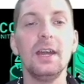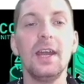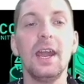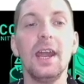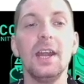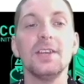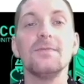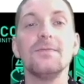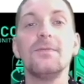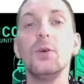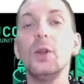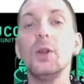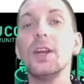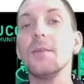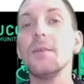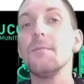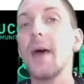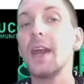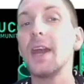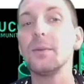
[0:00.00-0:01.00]
It is fully
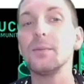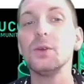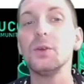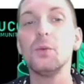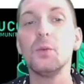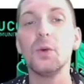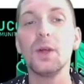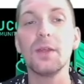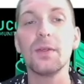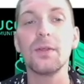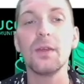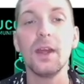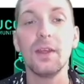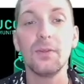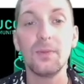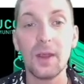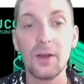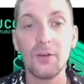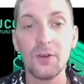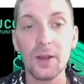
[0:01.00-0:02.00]
compatible with
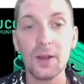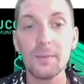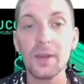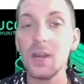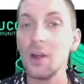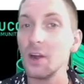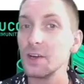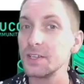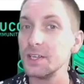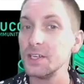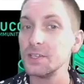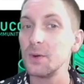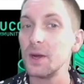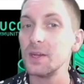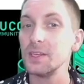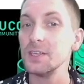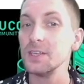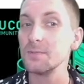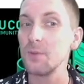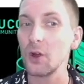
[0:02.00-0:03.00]
Ethereum
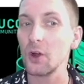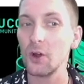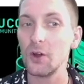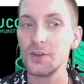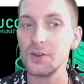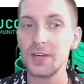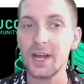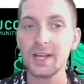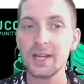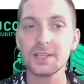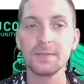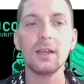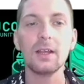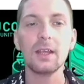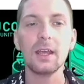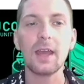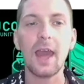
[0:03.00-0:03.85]
ERC20 smart contracts.